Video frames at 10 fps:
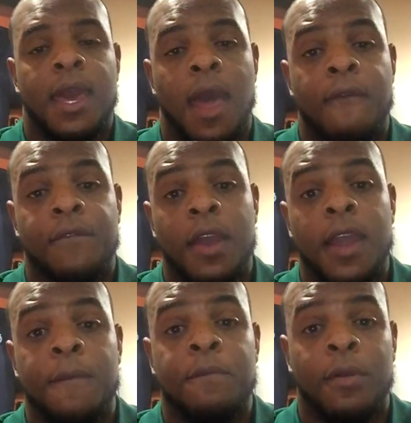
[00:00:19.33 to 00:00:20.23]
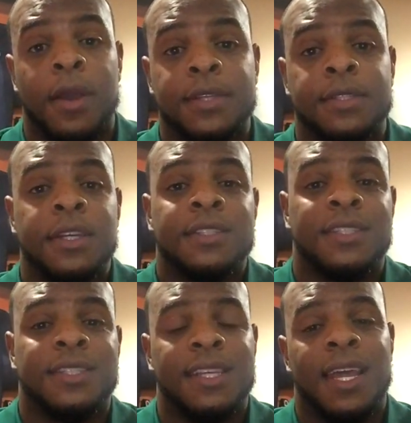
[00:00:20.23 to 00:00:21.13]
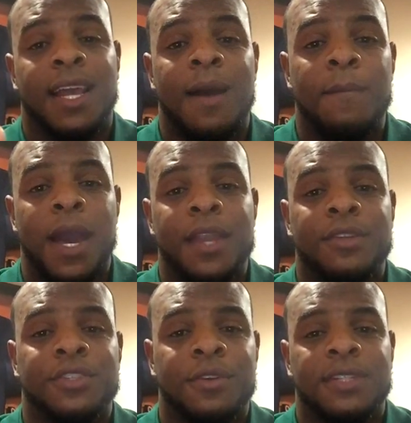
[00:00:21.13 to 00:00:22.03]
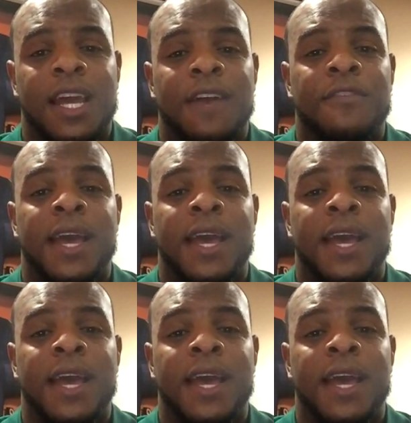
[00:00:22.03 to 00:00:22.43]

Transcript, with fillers: And I'm very impressed to see that Combine Insurance have,